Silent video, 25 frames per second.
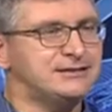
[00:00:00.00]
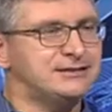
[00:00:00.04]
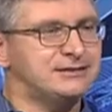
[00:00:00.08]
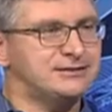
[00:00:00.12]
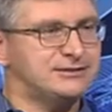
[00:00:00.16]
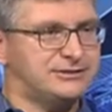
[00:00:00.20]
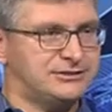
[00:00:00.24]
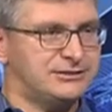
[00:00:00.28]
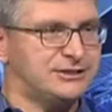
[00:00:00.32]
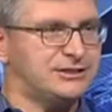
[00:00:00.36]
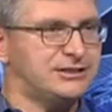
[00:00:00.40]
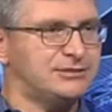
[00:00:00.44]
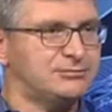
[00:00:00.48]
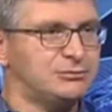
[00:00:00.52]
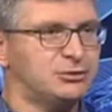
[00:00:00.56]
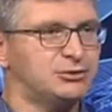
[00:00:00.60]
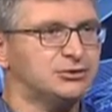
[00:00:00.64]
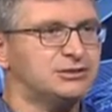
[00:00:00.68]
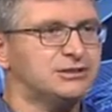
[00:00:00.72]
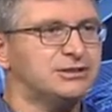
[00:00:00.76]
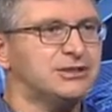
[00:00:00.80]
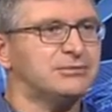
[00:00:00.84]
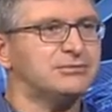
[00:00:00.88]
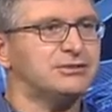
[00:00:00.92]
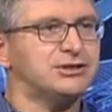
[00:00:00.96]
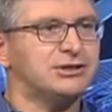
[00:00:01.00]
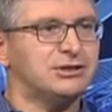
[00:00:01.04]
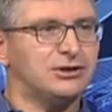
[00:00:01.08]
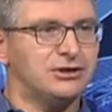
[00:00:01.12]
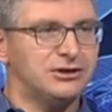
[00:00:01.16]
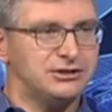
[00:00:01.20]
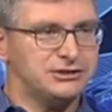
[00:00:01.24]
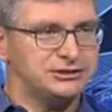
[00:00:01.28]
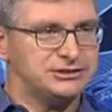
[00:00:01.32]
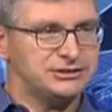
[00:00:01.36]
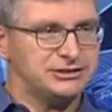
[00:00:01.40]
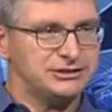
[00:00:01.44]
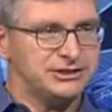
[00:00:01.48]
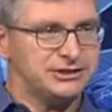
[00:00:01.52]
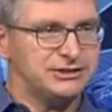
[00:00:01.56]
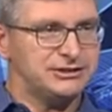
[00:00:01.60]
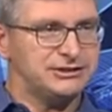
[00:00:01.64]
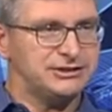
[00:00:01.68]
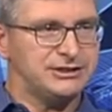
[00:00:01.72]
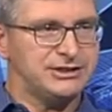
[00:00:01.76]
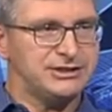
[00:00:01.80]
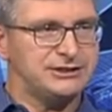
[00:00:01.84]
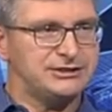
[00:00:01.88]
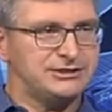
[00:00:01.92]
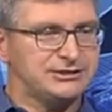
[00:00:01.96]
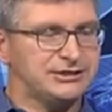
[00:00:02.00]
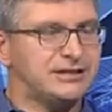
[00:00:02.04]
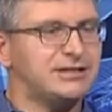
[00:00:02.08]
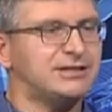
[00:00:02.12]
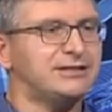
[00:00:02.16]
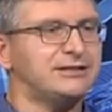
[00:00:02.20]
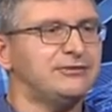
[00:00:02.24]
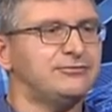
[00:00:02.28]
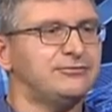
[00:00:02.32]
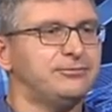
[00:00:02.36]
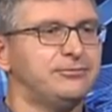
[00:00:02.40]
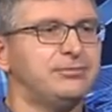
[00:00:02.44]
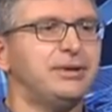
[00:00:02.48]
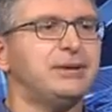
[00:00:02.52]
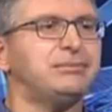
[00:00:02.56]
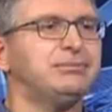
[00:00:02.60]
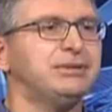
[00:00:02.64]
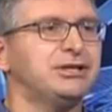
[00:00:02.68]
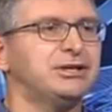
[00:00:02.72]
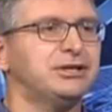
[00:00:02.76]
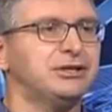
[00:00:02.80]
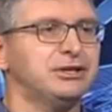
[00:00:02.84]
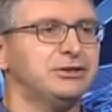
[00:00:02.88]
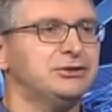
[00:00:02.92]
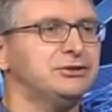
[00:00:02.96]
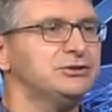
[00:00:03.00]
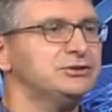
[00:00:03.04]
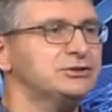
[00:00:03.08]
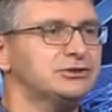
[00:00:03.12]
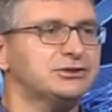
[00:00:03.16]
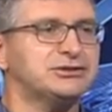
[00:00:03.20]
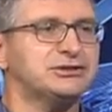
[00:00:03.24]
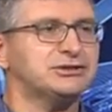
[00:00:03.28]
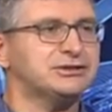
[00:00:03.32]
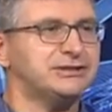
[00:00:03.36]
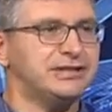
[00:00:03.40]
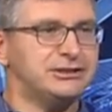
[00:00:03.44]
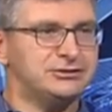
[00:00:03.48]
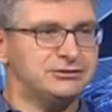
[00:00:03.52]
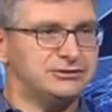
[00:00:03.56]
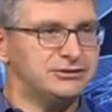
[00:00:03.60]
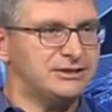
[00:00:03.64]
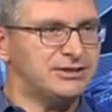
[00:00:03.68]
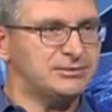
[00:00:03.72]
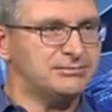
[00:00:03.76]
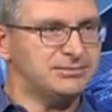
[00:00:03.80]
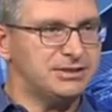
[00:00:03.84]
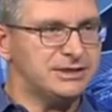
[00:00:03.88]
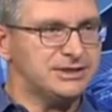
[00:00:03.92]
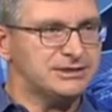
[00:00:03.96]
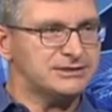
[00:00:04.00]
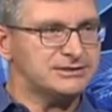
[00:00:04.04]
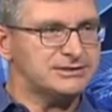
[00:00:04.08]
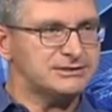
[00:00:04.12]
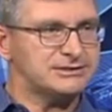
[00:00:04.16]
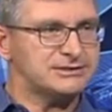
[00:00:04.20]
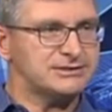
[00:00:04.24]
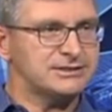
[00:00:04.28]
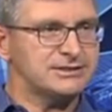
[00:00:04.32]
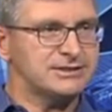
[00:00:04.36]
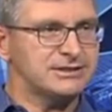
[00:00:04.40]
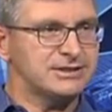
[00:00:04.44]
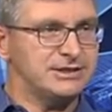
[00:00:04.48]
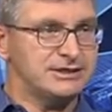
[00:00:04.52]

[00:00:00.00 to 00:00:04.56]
a term or terminology in kind of public use on a day-to-day basis,